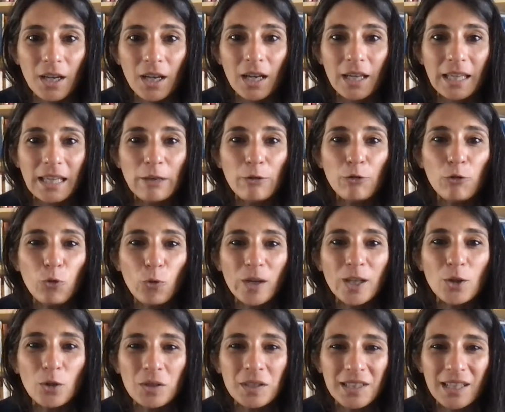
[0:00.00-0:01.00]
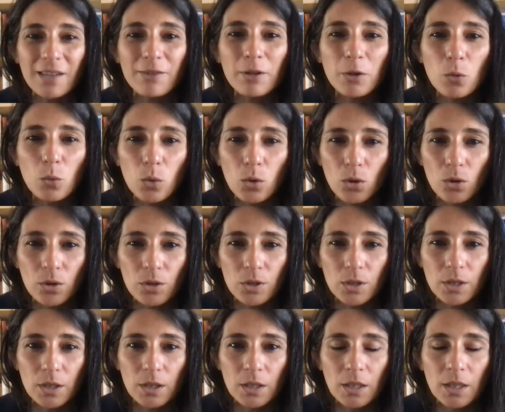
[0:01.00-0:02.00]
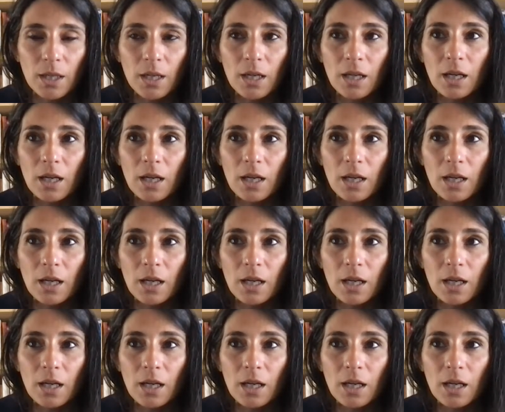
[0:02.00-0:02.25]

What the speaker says: If we don't have a word,